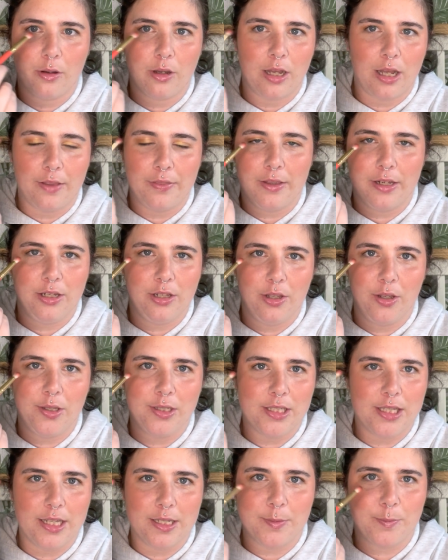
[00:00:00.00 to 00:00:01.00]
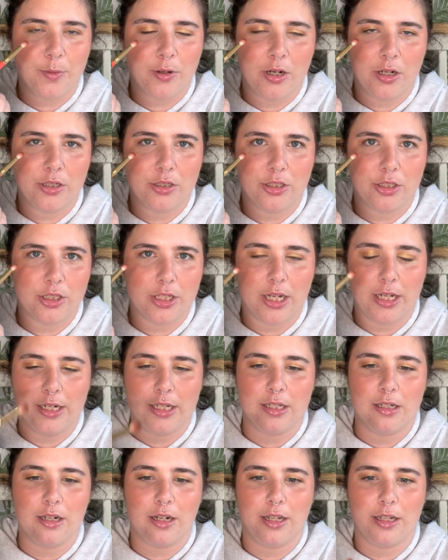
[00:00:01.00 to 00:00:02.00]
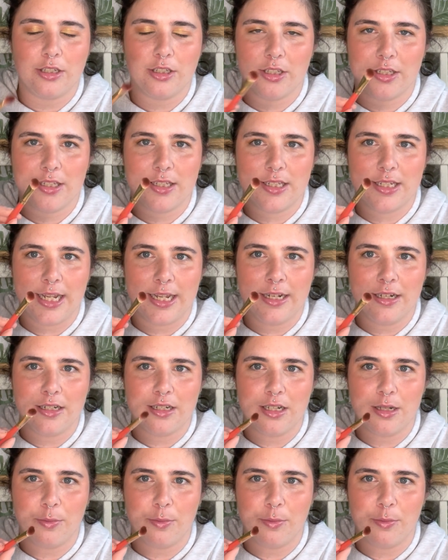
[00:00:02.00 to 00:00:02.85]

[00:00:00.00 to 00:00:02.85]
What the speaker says: and then use this brush and it like just stained the